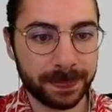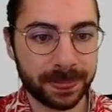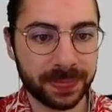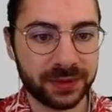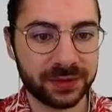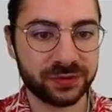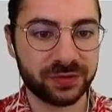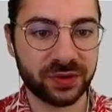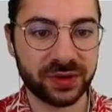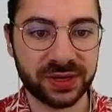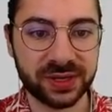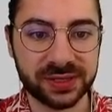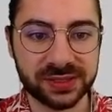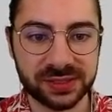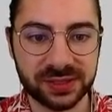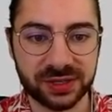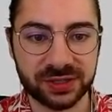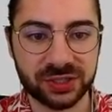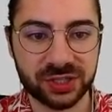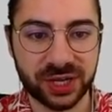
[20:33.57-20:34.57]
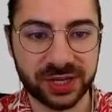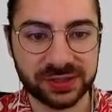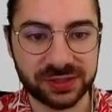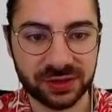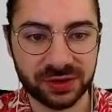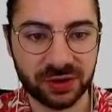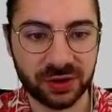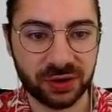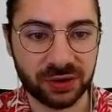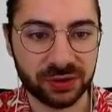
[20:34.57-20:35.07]
It's very easy to chase a
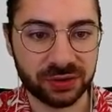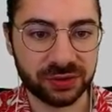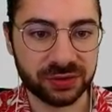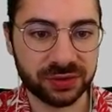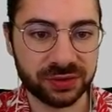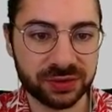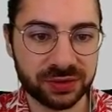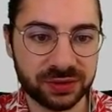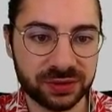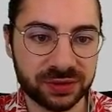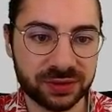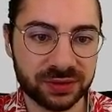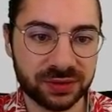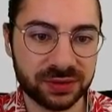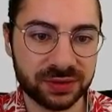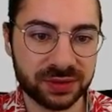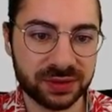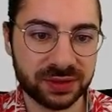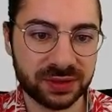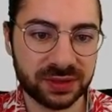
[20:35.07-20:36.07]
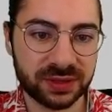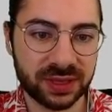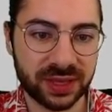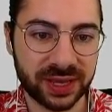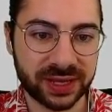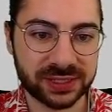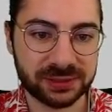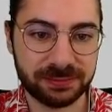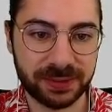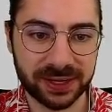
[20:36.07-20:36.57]
goal,
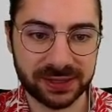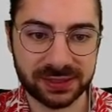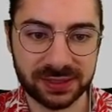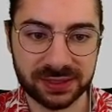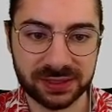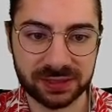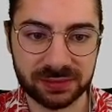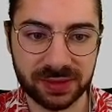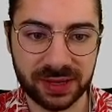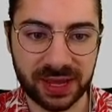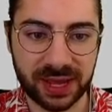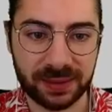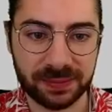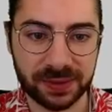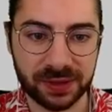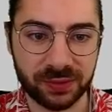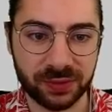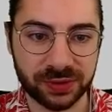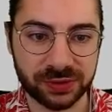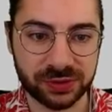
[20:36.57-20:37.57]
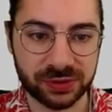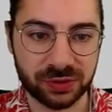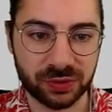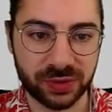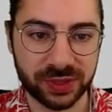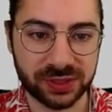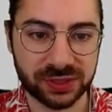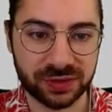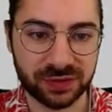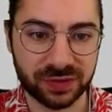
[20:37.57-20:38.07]
expecting to be happy once you
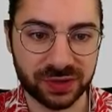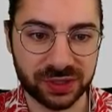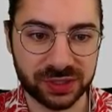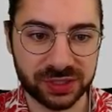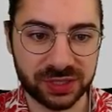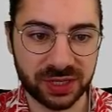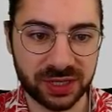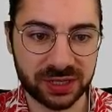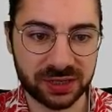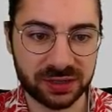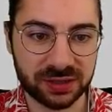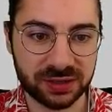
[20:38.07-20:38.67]
reach the finish line.